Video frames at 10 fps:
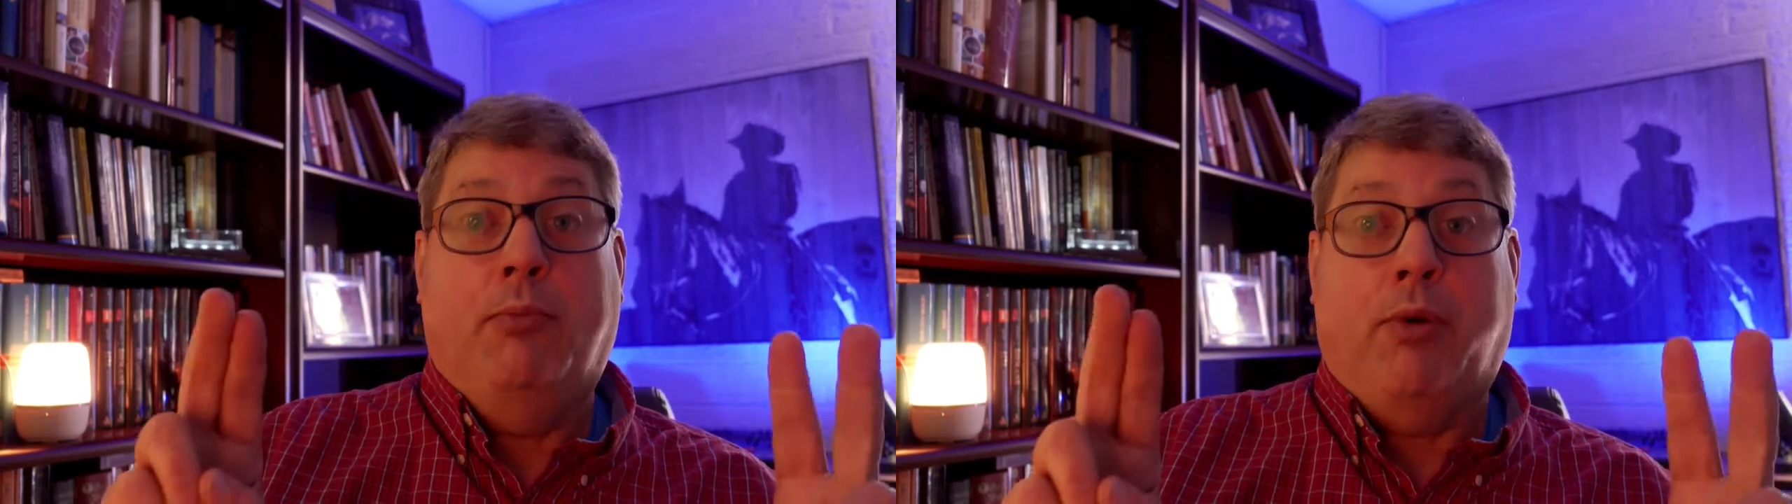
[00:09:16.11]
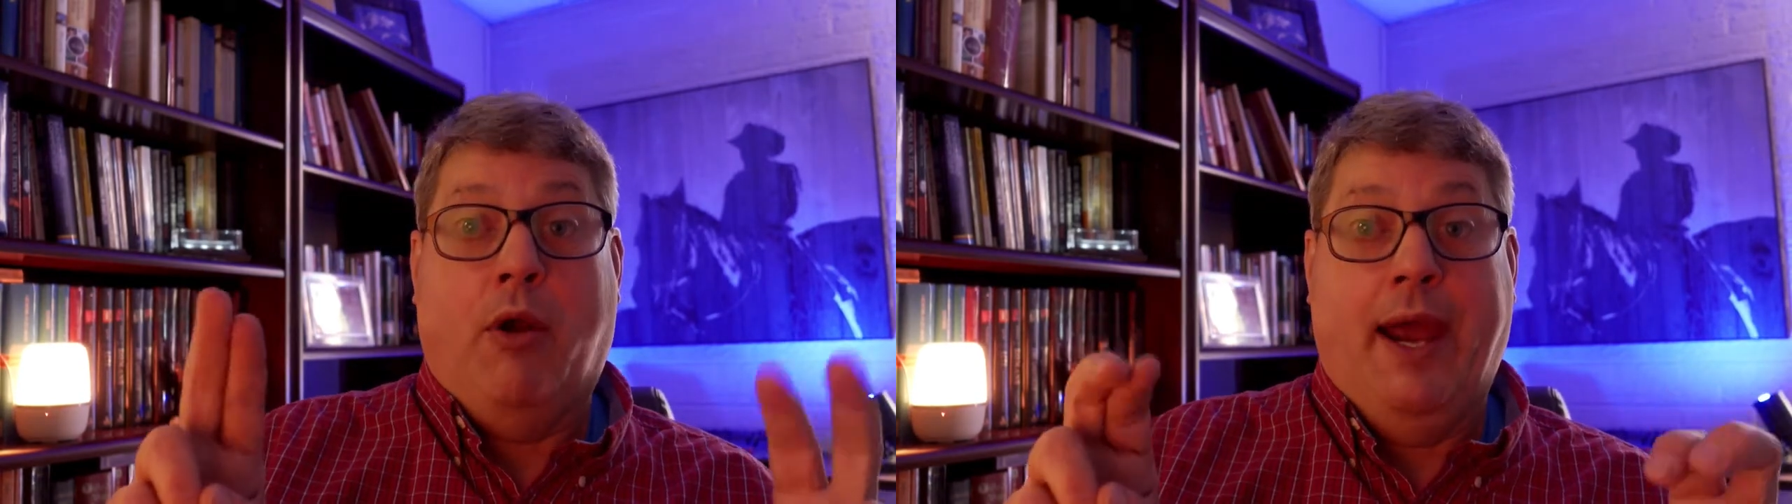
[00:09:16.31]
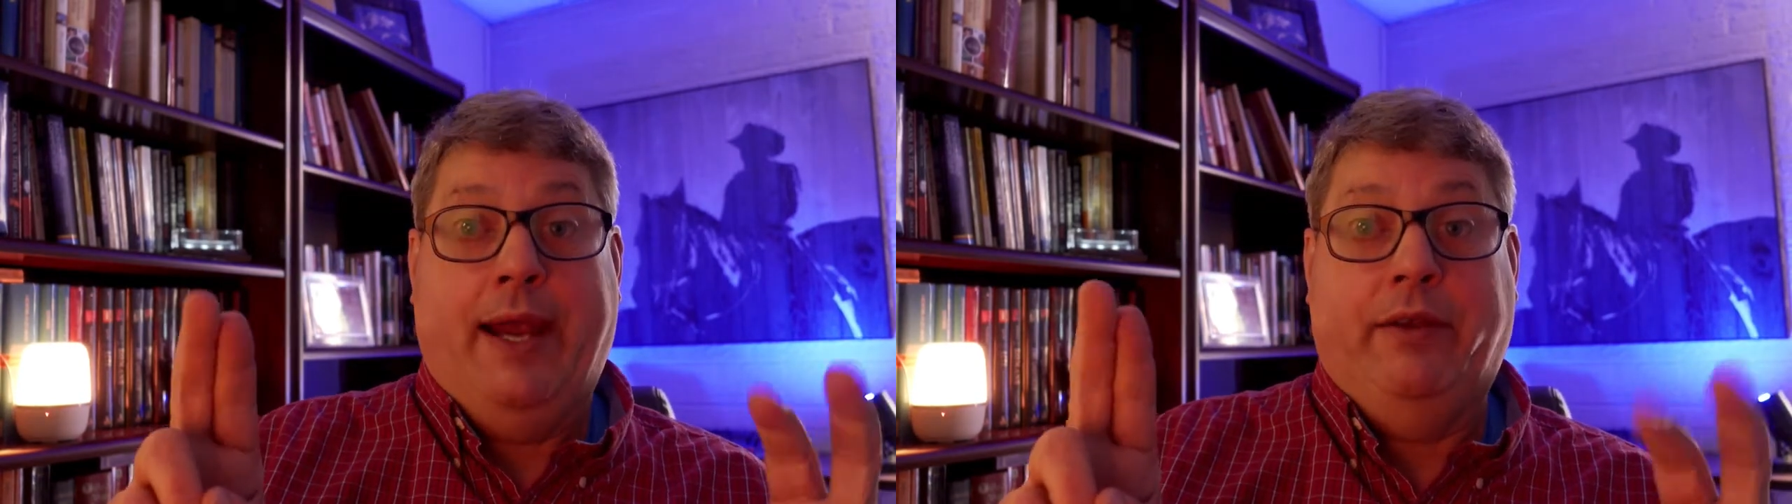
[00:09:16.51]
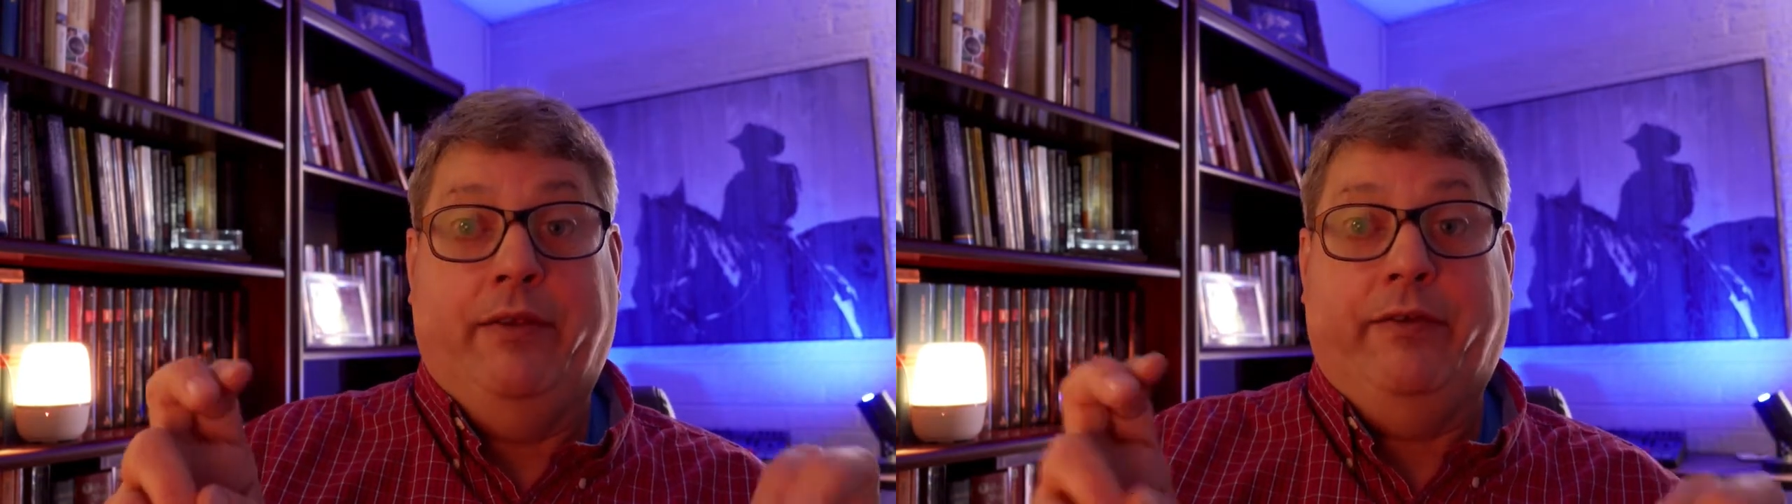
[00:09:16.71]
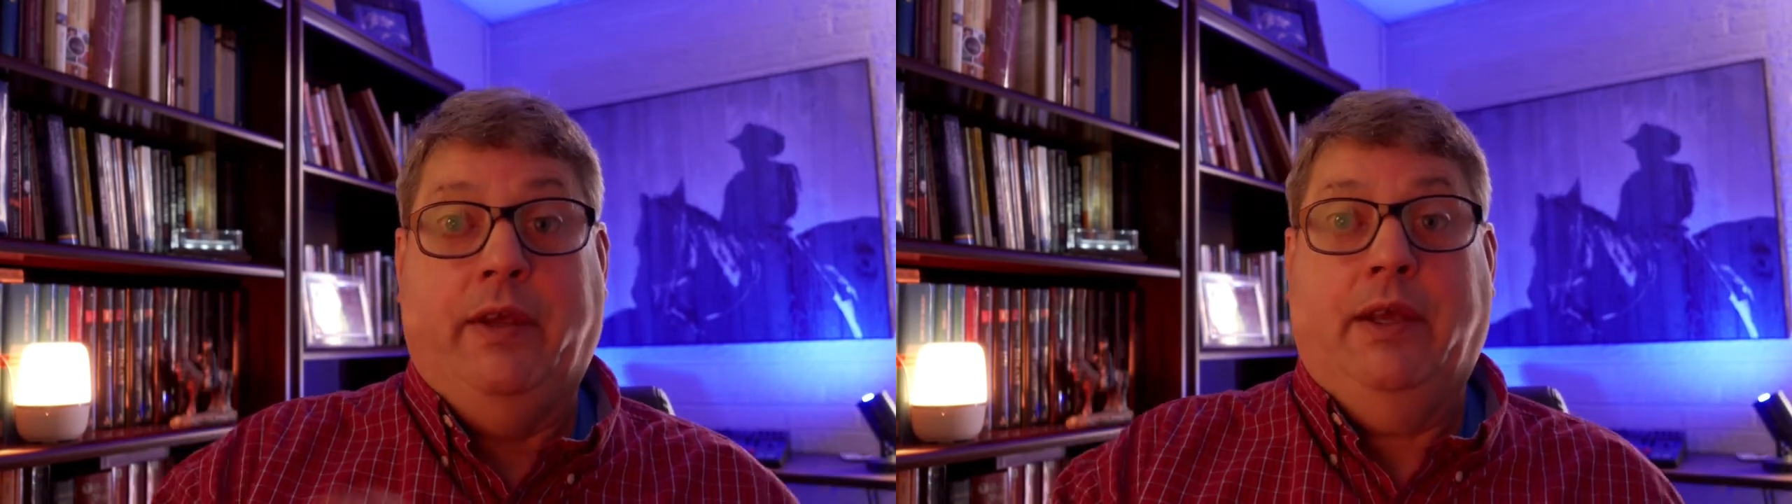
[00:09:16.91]

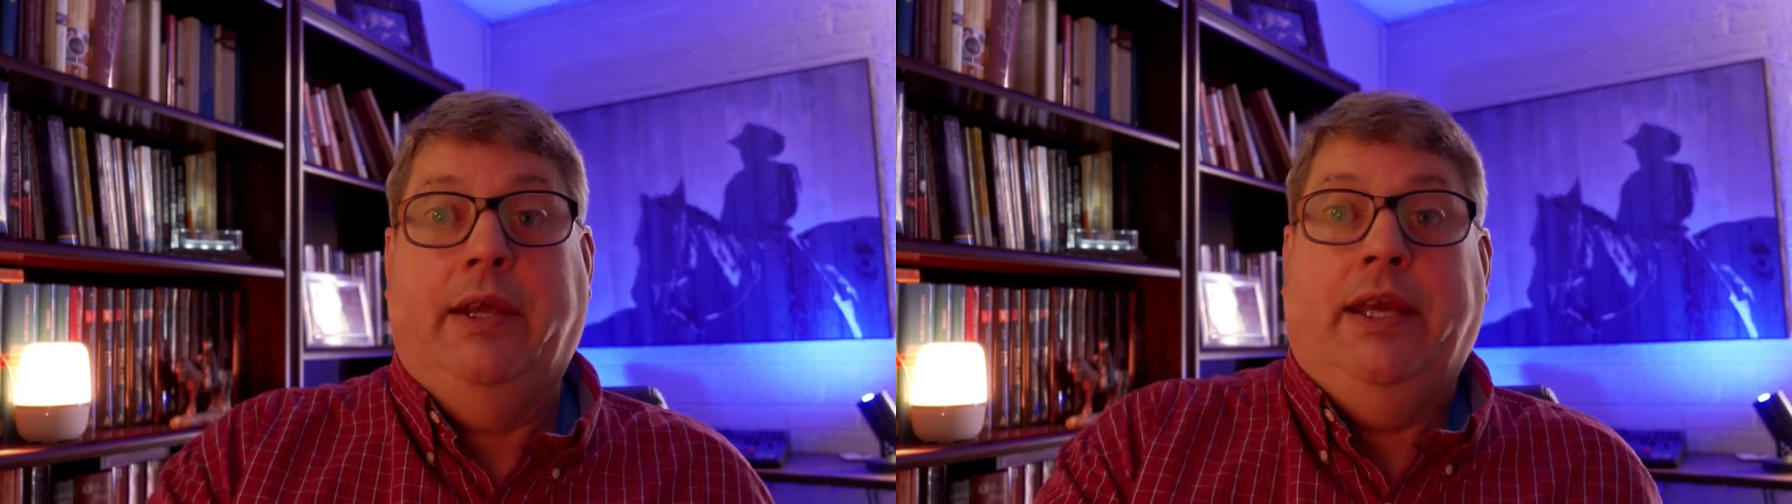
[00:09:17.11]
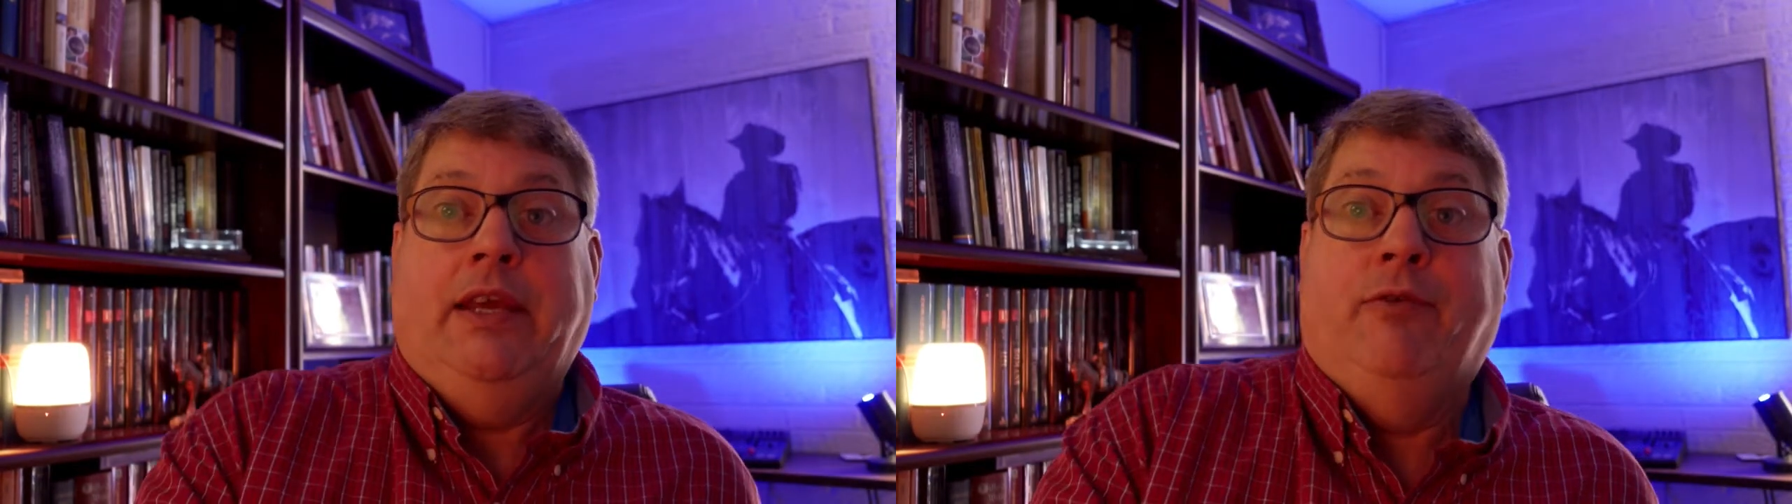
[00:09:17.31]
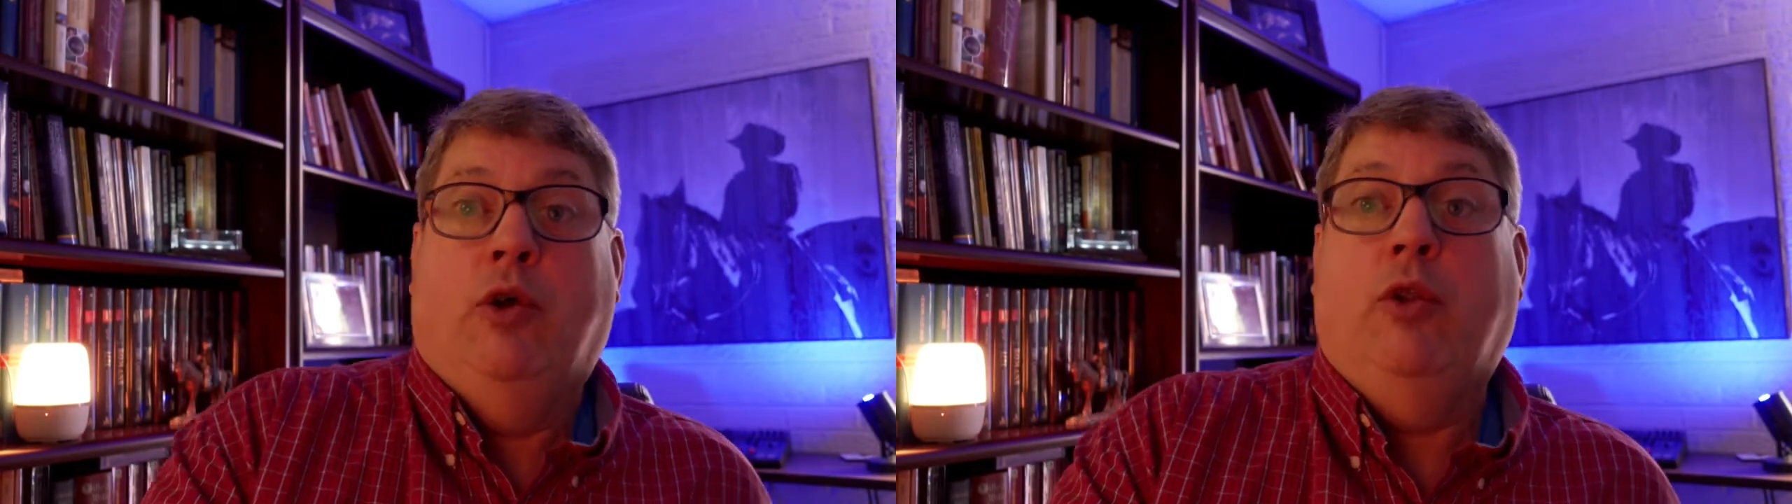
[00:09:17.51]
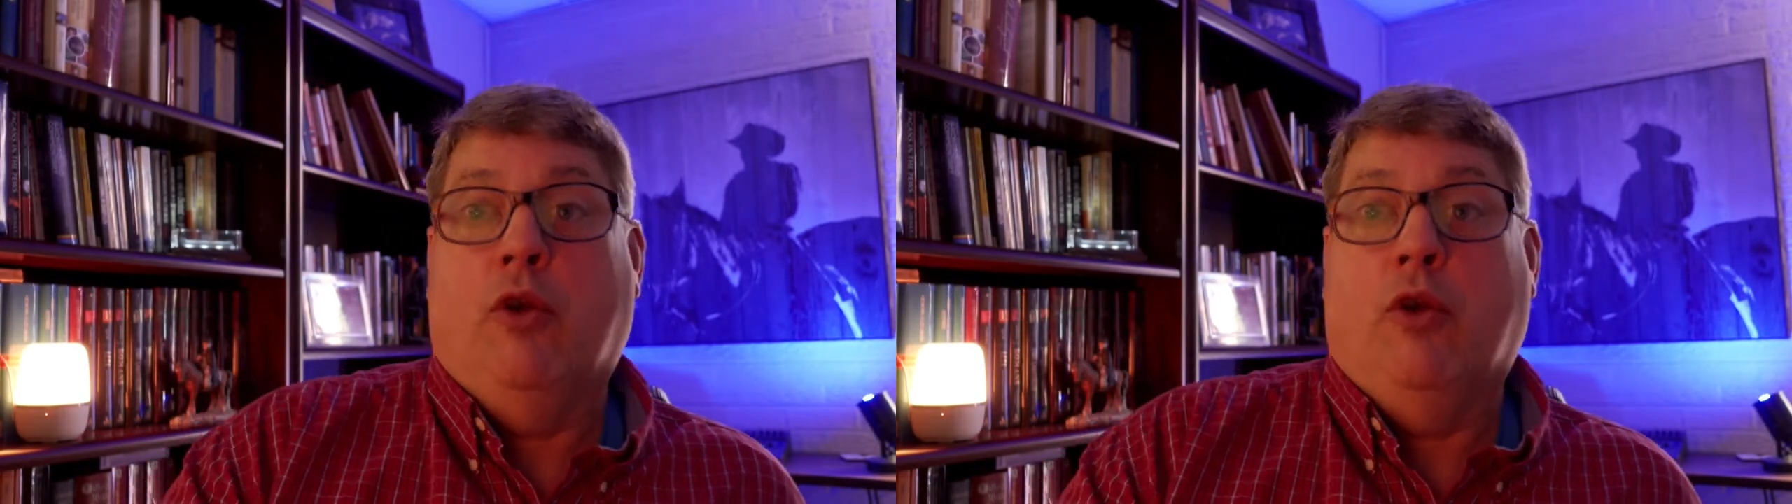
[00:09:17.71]
practicing evil